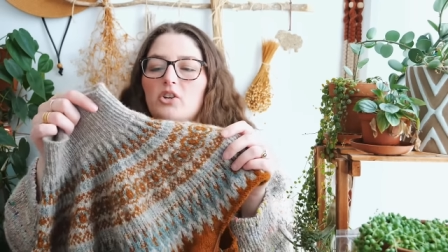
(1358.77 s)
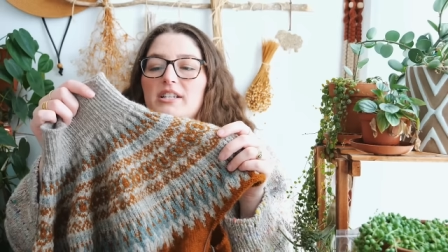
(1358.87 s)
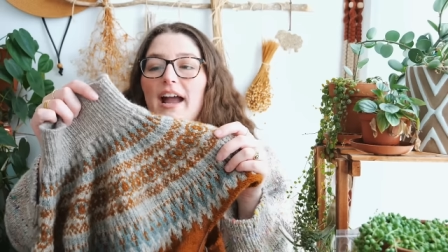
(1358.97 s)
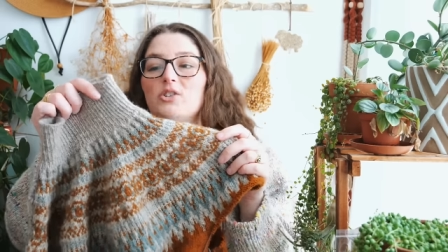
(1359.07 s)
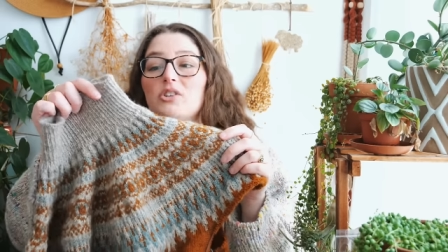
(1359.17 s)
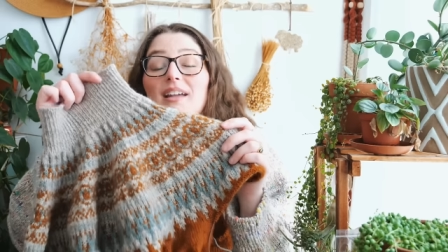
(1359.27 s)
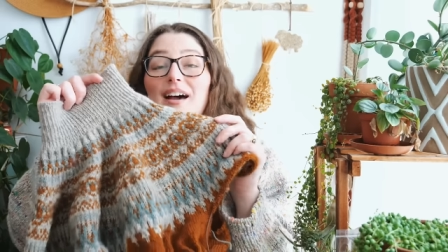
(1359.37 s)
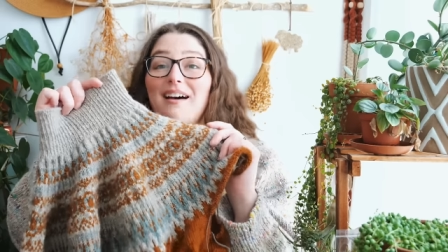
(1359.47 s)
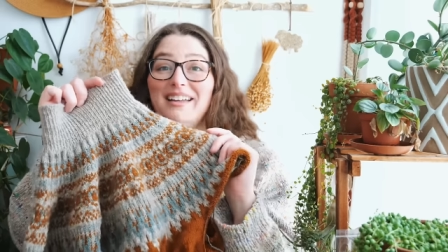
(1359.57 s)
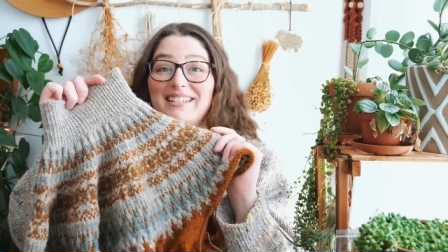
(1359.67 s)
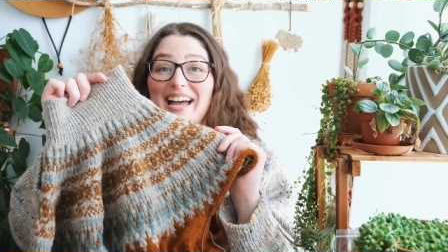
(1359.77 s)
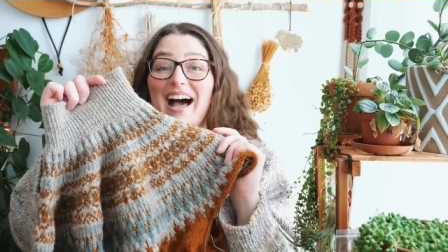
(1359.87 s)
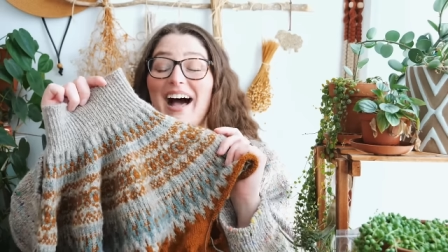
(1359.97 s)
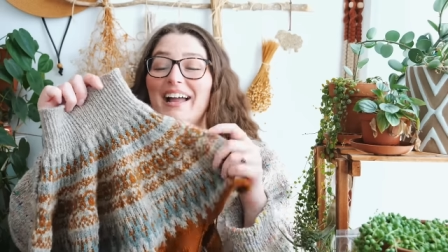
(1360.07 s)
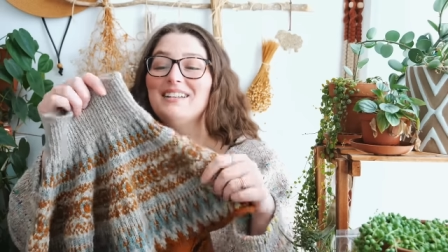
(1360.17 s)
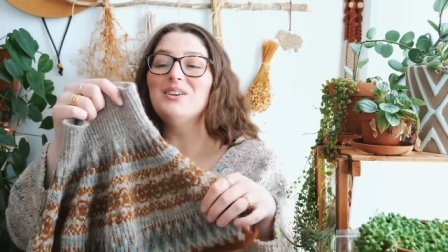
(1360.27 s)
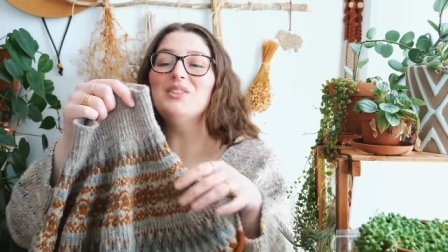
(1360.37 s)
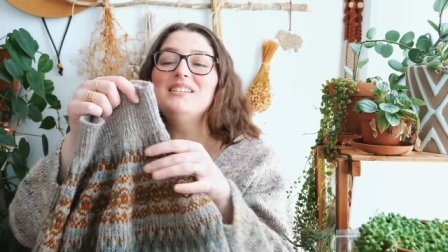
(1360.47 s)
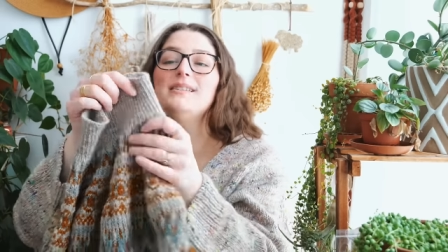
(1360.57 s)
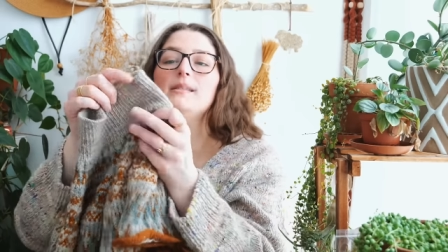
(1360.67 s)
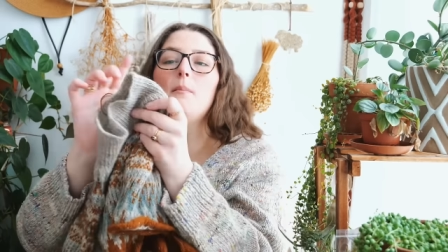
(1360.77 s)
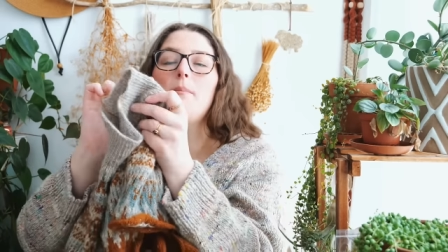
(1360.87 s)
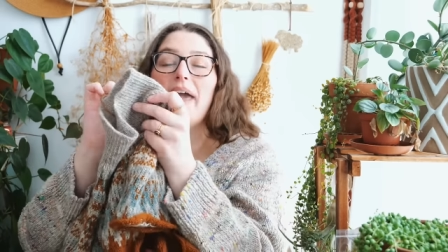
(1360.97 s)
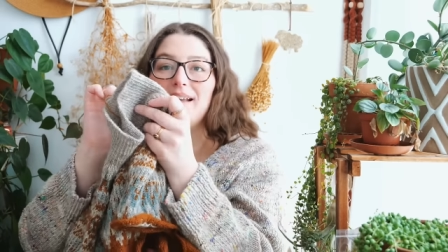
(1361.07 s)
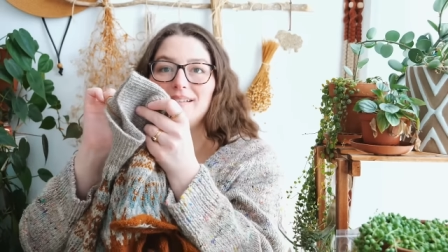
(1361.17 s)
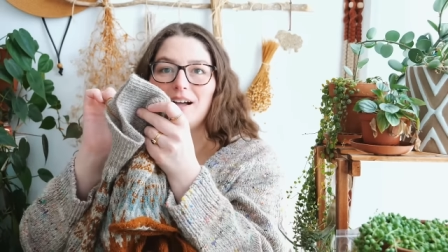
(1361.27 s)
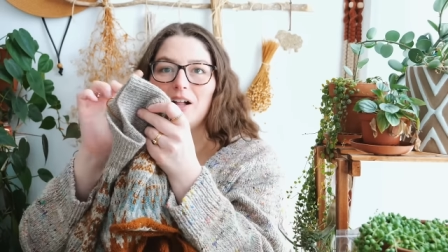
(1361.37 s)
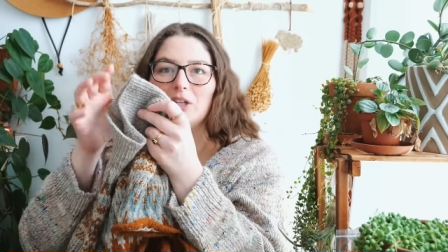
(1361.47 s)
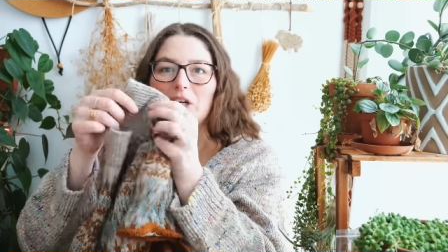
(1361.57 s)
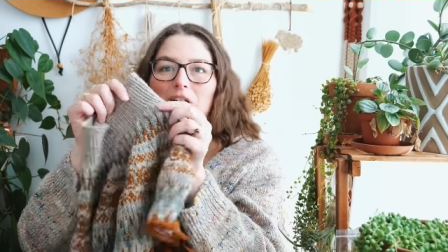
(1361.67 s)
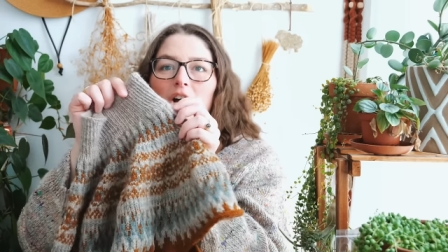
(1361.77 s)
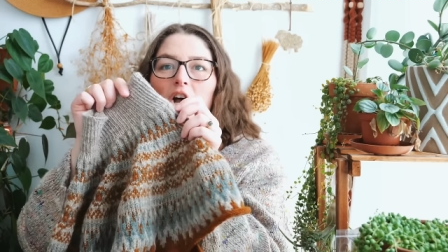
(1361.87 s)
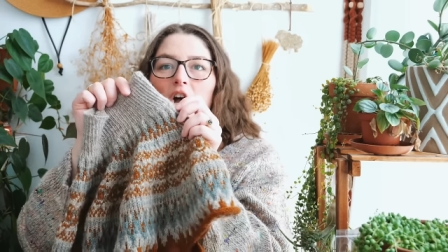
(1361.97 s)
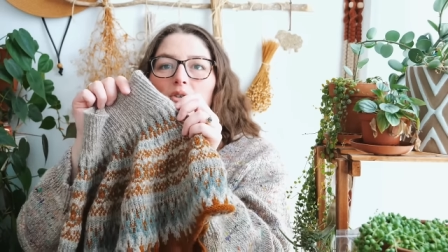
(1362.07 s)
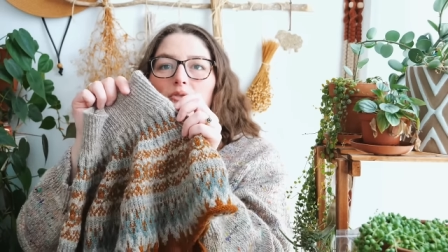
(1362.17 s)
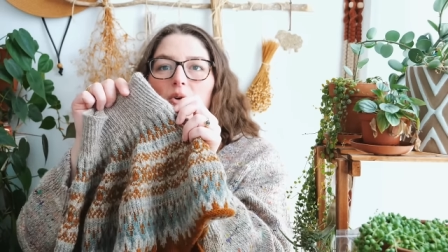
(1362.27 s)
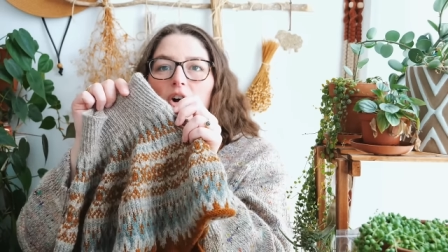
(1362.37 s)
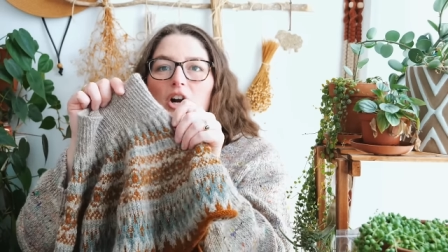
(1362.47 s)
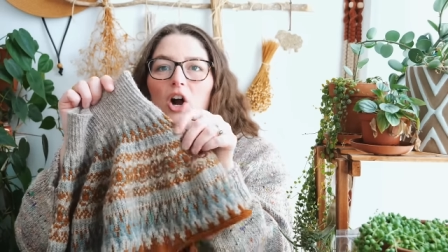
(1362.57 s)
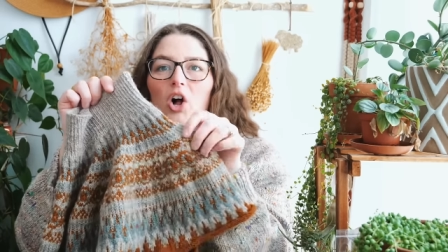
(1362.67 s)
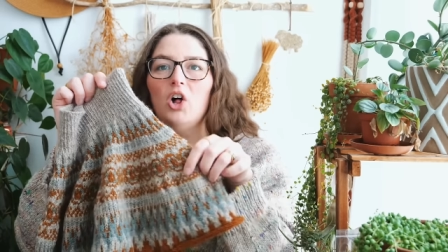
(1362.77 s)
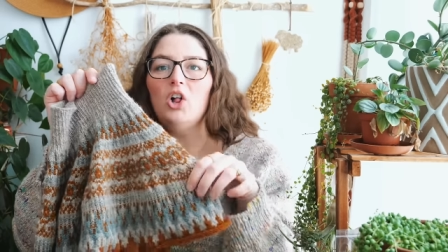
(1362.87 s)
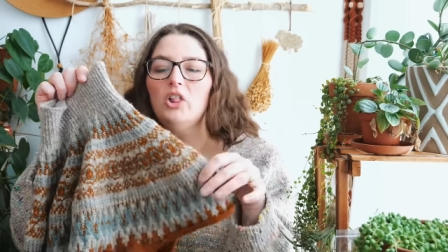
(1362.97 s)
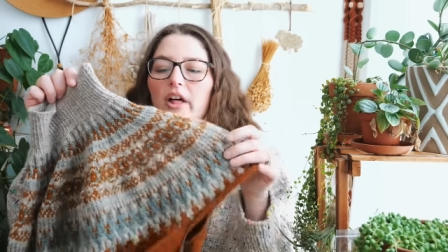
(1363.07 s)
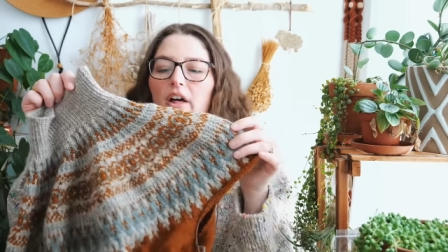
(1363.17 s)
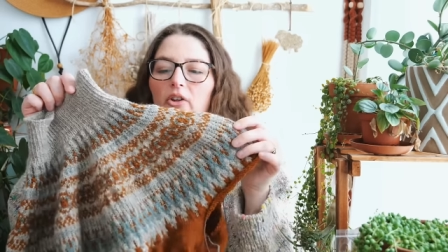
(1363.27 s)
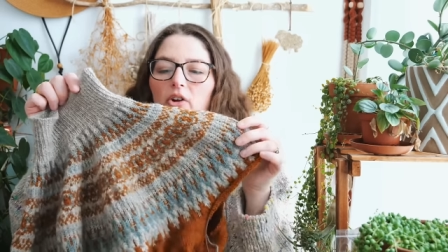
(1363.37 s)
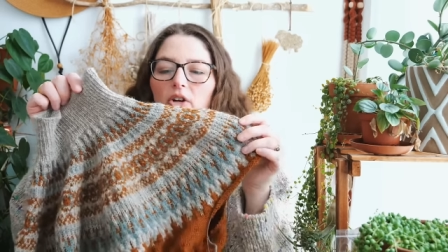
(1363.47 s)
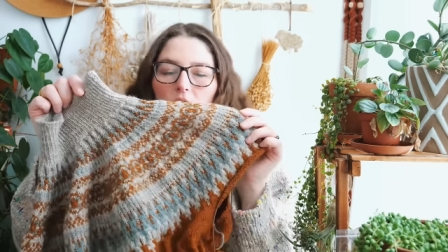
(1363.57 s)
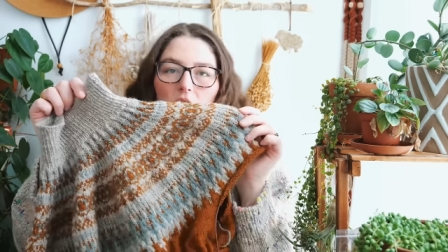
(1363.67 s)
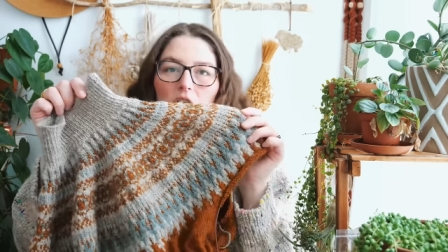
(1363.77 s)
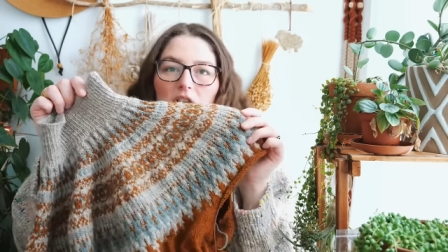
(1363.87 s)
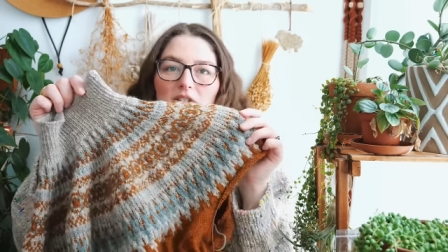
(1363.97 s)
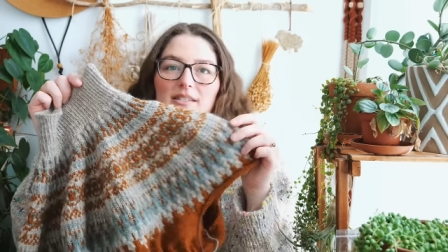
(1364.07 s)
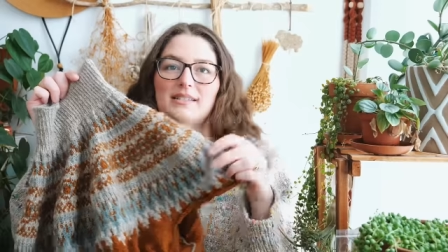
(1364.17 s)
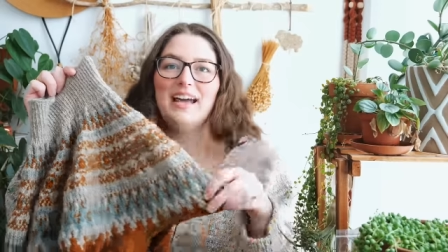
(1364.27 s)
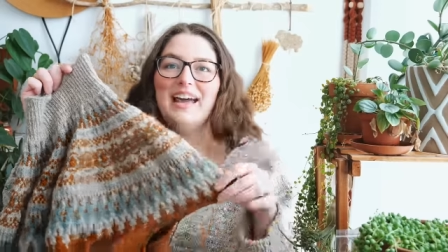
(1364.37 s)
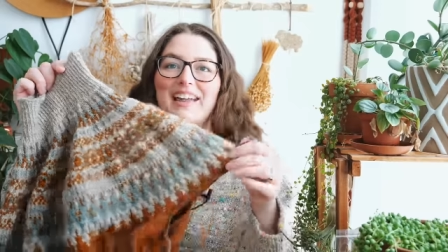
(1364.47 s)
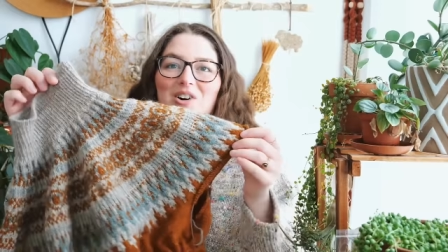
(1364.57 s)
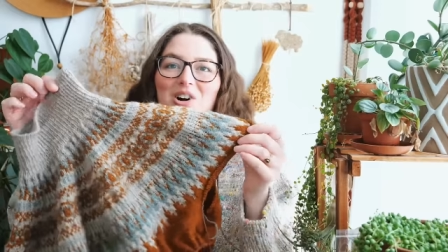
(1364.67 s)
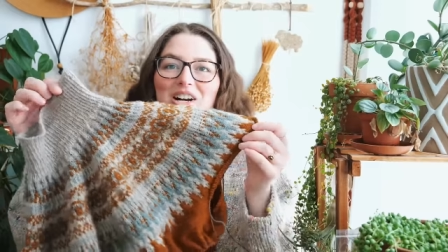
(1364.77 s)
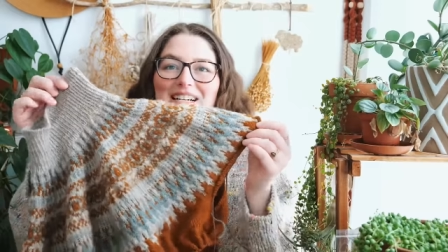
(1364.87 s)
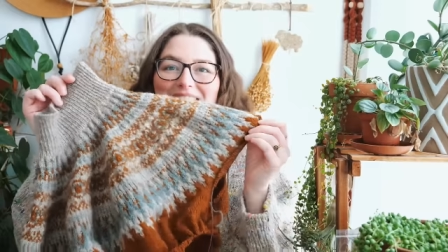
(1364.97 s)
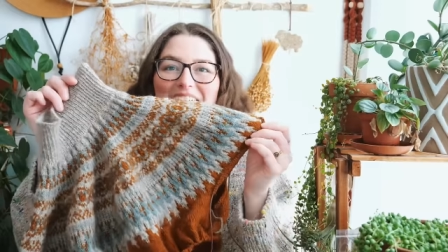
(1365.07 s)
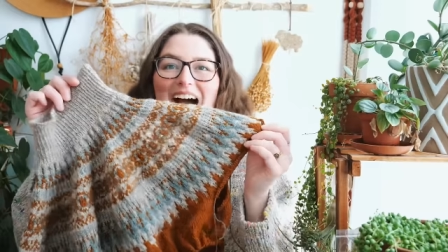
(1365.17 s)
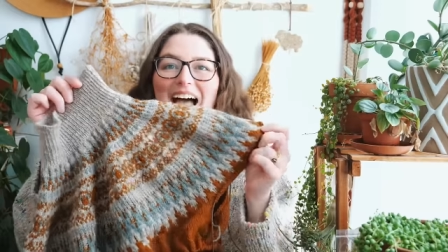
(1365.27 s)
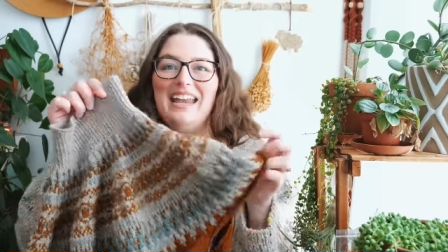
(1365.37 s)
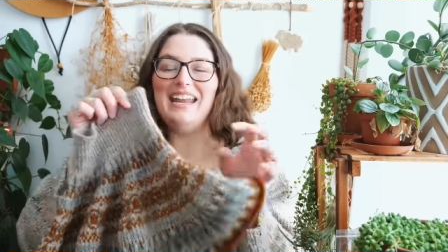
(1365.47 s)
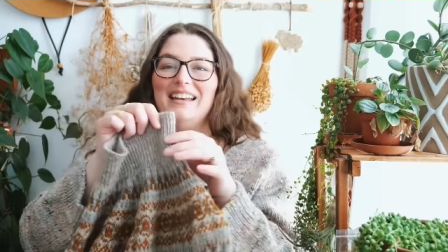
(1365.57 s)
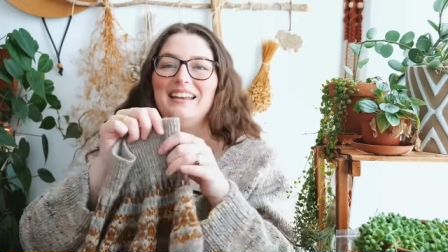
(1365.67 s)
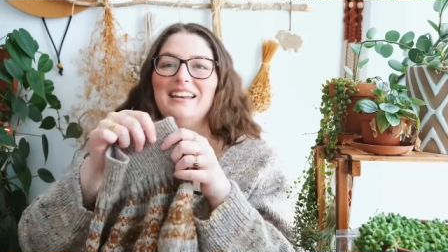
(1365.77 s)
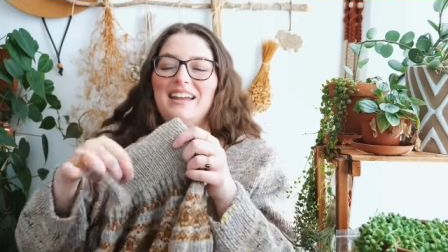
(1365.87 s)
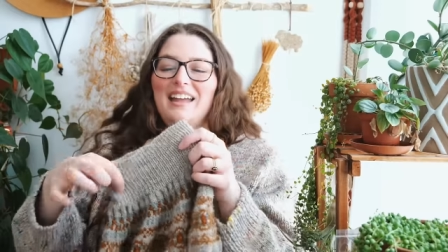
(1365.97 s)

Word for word: It's actually undyed. So this is the base color for all the other yarns that are dyed. And